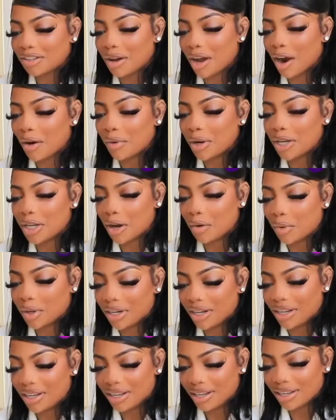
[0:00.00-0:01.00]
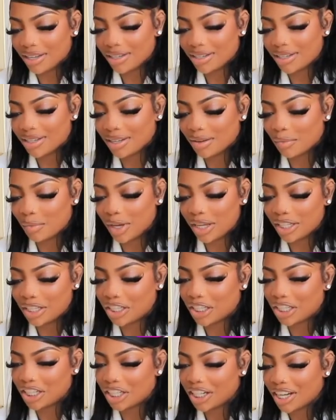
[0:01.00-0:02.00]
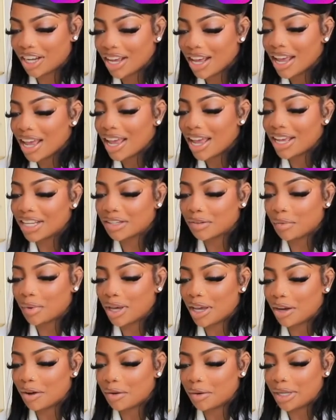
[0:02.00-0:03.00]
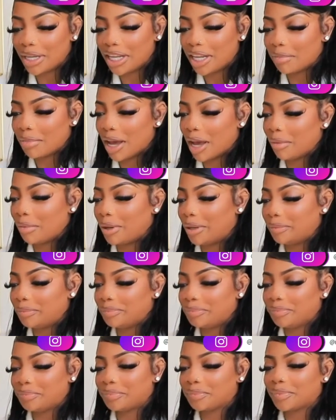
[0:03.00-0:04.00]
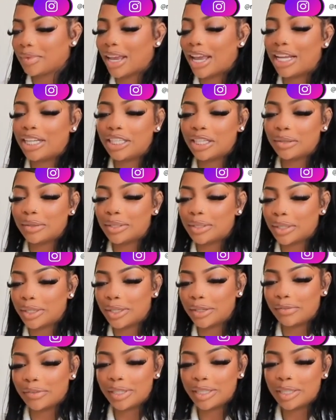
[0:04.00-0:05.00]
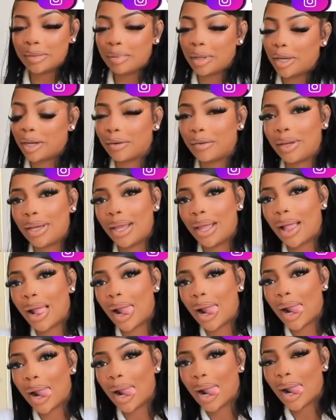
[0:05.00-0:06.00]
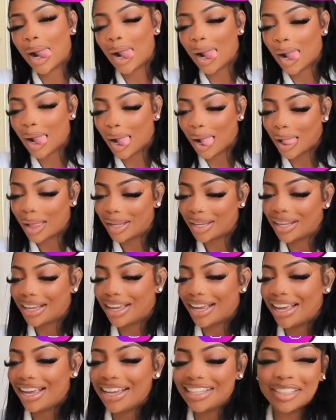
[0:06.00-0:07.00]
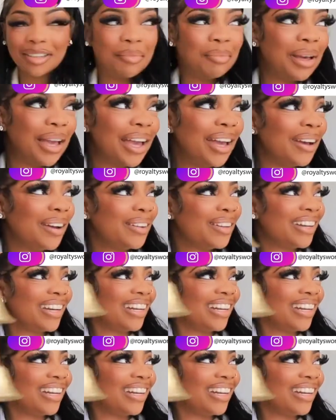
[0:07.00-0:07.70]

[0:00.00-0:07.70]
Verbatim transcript: So I already know what it is, which is well needed, baby. At your service, period. It's nah. a bell.